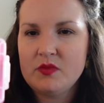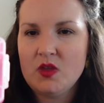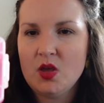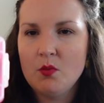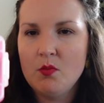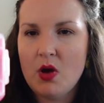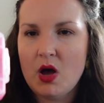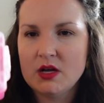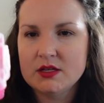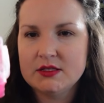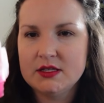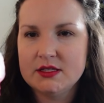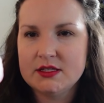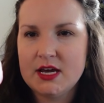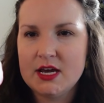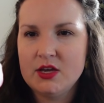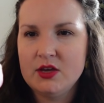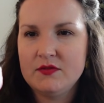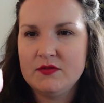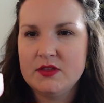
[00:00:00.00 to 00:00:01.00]
boxes.
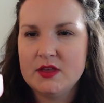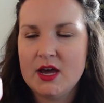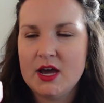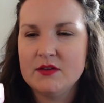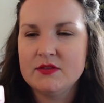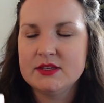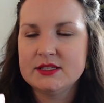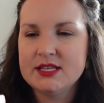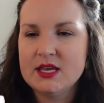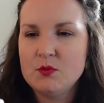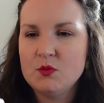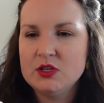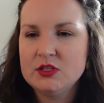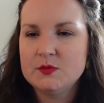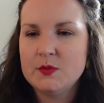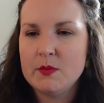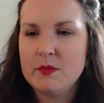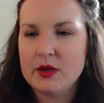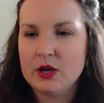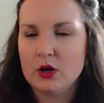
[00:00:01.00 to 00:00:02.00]
I have the same
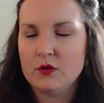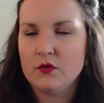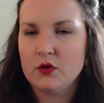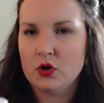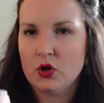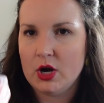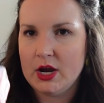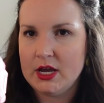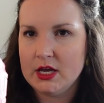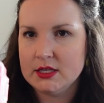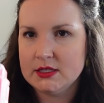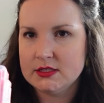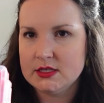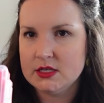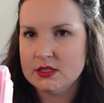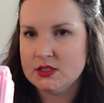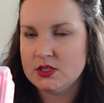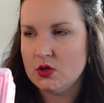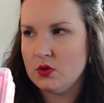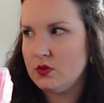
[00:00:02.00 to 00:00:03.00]
ones but bigger for crayons,
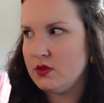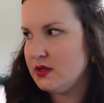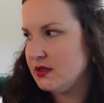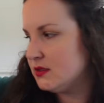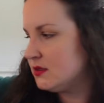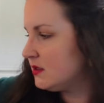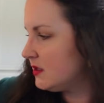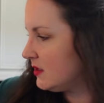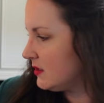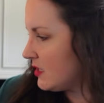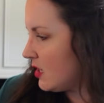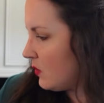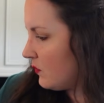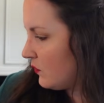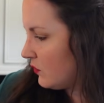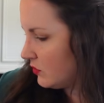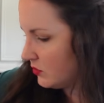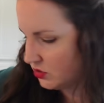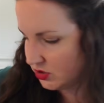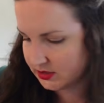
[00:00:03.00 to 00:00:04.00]
and so this is
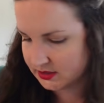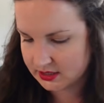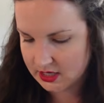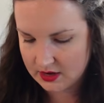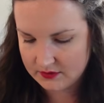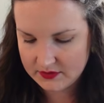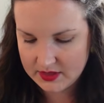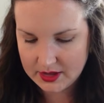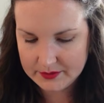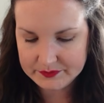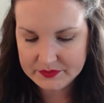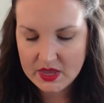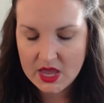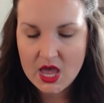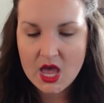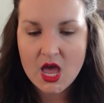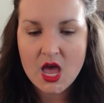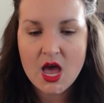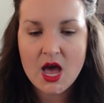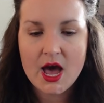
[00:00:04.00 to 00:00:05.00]
helpful just to have that.
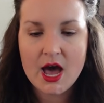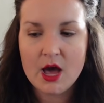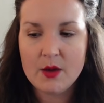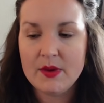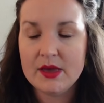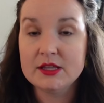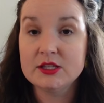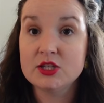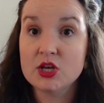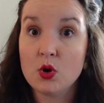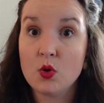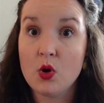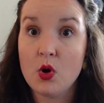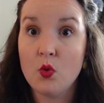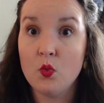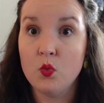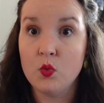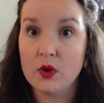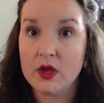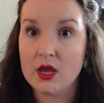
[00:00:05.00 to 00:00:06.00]
And
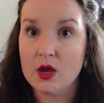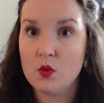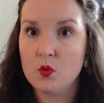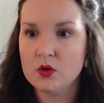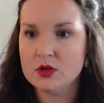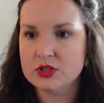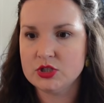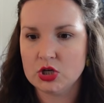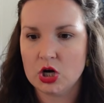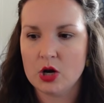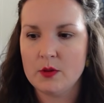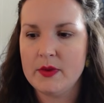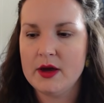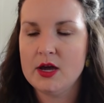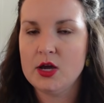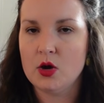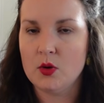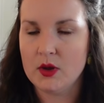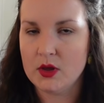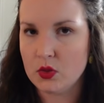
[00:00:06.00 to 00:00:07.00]
so we will start
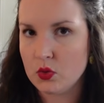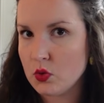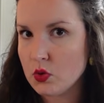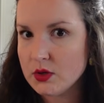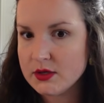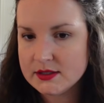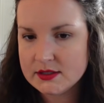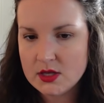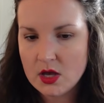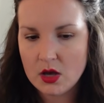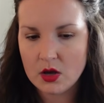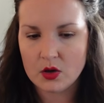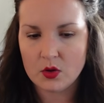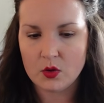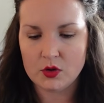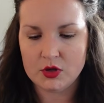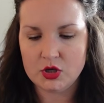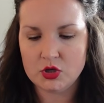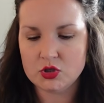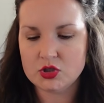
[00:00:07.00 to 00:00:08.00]
by going through a
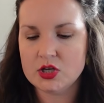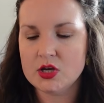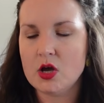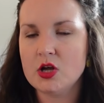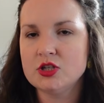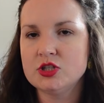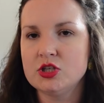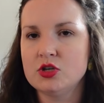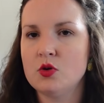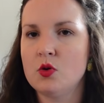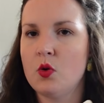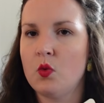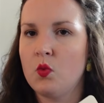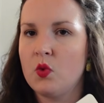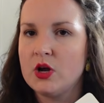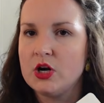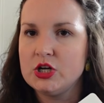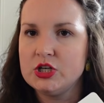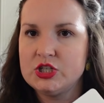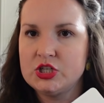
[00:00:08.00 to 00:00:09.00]
song. Usually I'll do
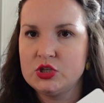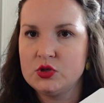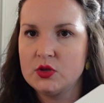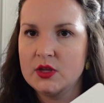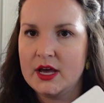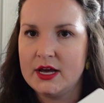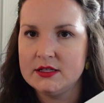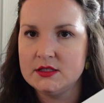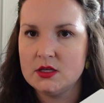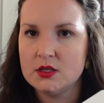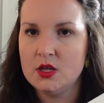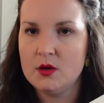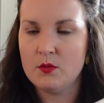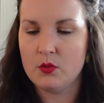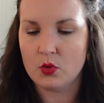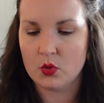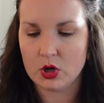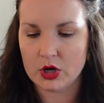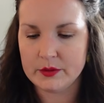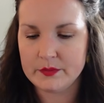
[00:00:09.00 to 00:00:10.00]
1 or 2 lines on the
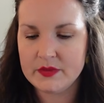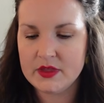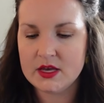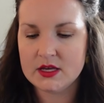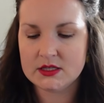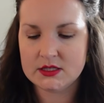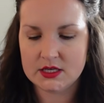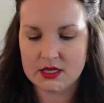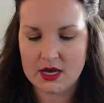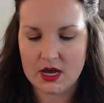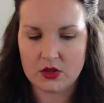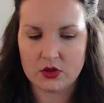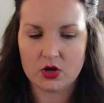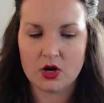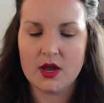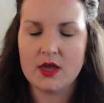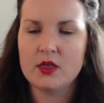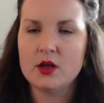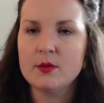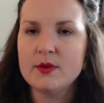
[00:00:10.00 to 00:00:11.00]
board together
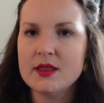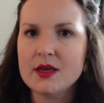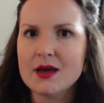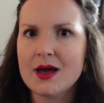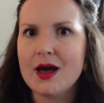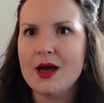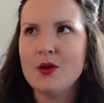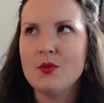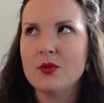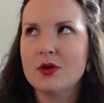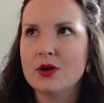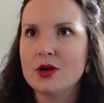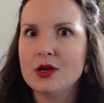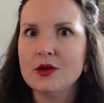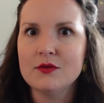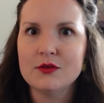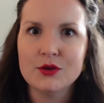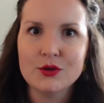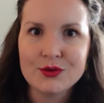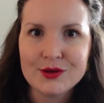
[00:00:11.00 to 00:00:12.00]
and then I'll be like, I wonder
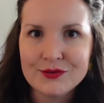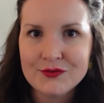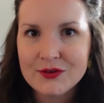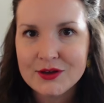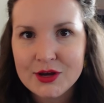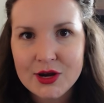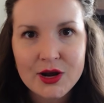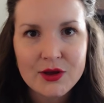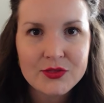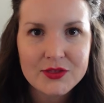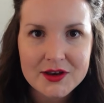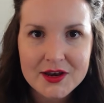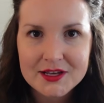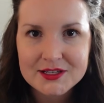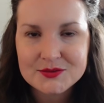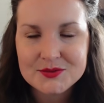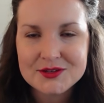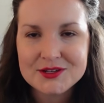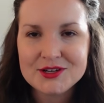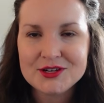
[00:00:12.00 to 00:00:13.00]
if you could figure out the
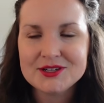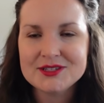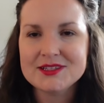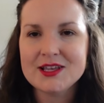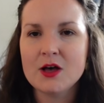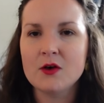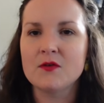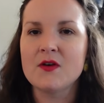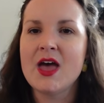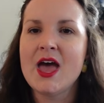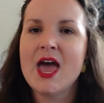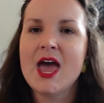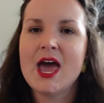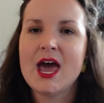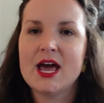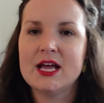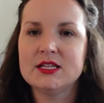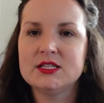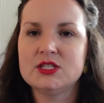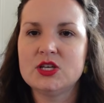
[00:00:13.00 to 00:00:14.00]
next one yourself.
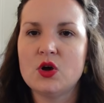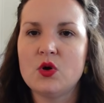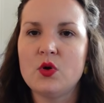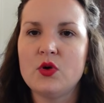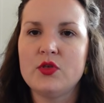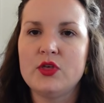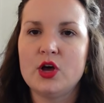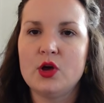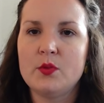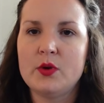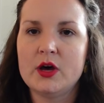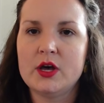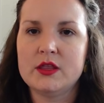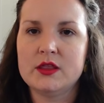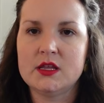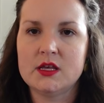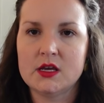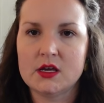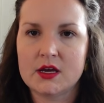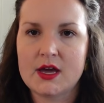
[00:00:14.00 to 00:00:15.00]
And so they'll
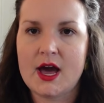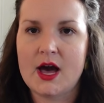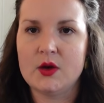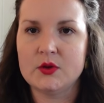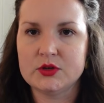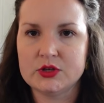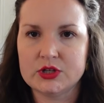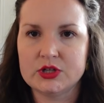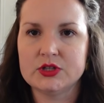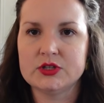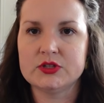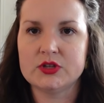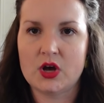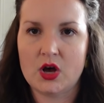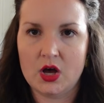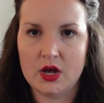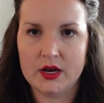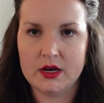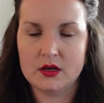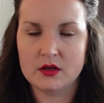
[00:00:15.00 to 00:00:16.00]
put the counters
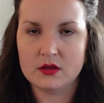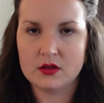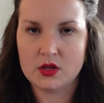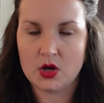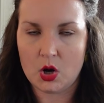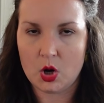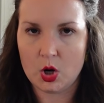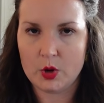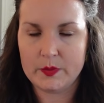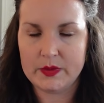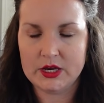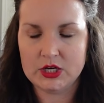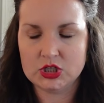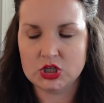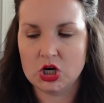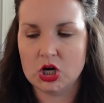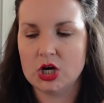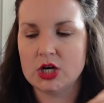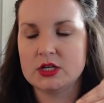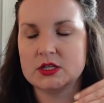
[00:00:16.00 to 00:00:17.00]
on the heartbeat
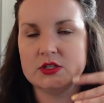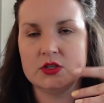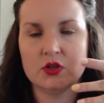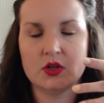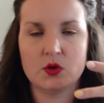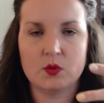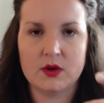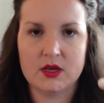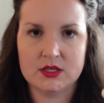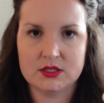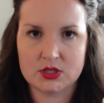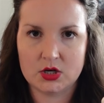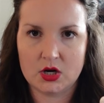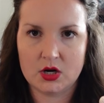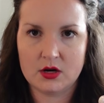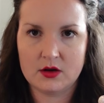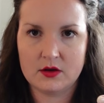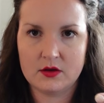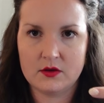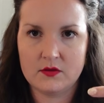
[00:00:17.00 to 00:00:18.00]
chart so that we
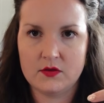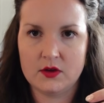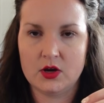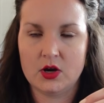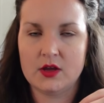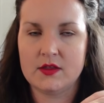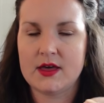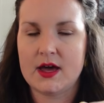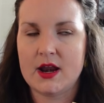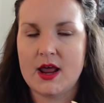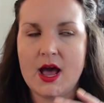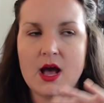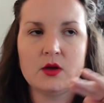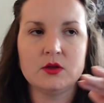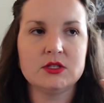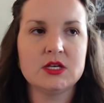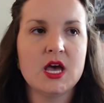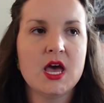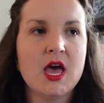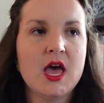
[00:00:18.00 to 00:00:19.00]
start figuring that out.